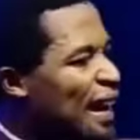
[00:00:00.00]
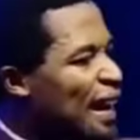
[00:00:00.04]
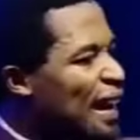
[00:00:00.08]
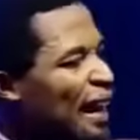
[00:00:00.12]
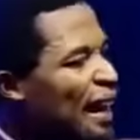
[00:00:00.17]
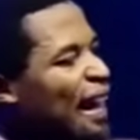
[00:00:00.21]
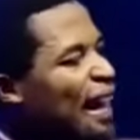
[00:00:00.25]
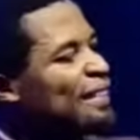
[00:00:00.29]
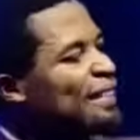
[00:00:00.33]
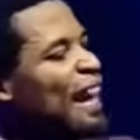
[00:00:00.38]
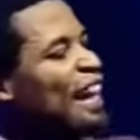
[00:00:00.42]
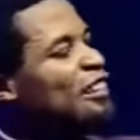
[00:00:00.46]
the
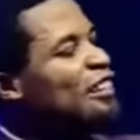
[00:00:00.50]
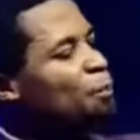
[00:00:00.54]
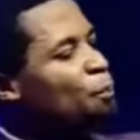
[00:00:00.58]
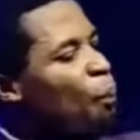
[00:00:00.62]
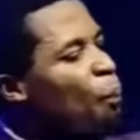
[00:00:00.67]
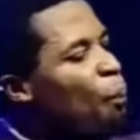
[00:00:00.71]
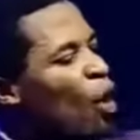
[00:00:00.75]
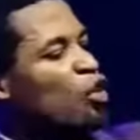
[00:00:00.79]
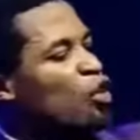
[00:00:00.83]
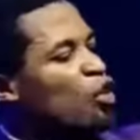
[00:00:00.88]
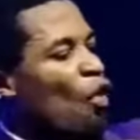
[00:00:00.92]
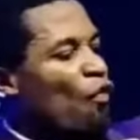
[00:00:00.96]
greatest
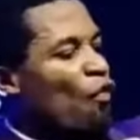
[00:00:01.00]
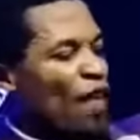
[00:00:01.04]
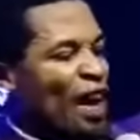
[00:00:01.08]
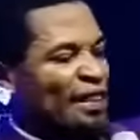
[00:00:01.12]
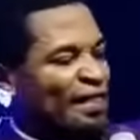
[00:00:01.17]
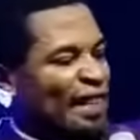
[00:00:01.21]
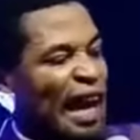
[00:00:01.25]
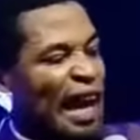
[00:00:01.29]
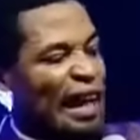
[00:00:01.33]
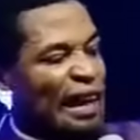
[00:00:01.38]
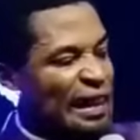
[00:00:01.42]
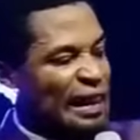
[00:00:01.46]
point of
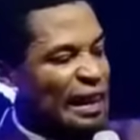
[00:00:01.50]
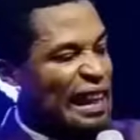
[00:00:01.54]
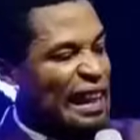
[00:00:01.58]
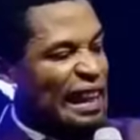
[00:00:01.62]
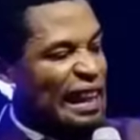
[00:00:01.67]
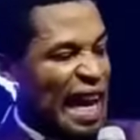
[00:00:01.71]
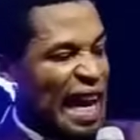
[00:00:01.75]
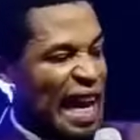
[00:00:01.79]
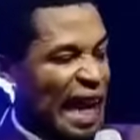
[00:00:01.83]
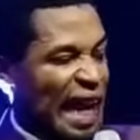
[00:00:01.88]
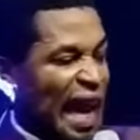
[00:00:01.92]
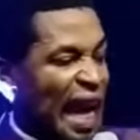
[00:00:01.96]
attack in
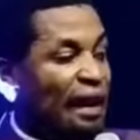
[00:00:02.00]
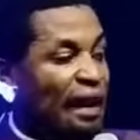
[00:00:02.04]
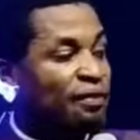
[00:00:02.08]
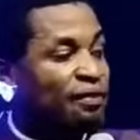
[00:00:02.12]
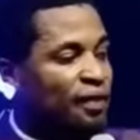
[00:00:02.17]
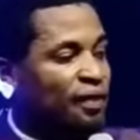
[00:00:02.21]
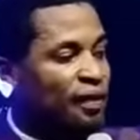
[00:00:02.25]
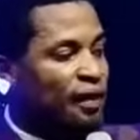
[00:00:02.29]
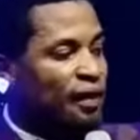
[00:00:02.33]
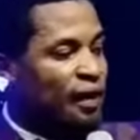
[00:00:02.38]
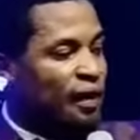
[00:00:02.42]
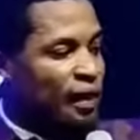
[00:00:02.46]
their
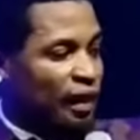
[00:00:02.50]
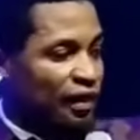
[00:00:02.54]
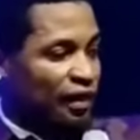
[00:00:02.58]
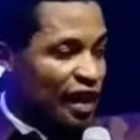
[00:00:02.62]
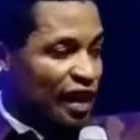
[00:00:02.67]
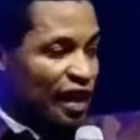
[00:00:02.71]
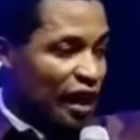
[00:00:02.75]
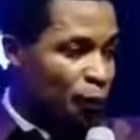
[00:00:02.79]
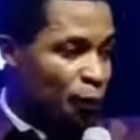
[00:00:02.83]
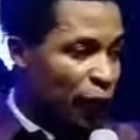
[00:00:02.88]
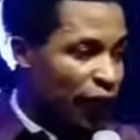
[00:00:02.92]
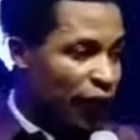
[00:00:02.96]
life is their